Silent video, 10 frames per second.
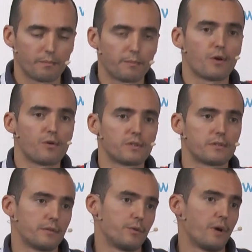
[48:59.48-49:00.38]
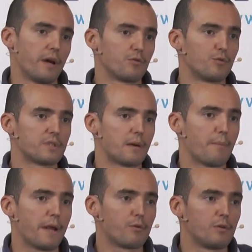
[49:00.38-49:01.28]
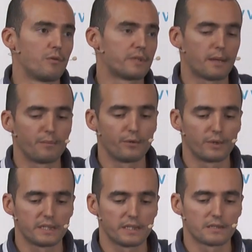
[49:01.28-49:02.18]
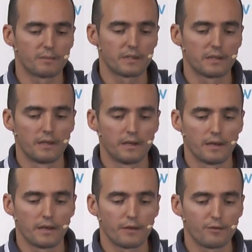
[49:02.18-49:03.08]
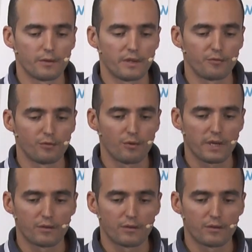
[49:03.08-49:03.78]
because you have to do some manual or some heuristics, but if you look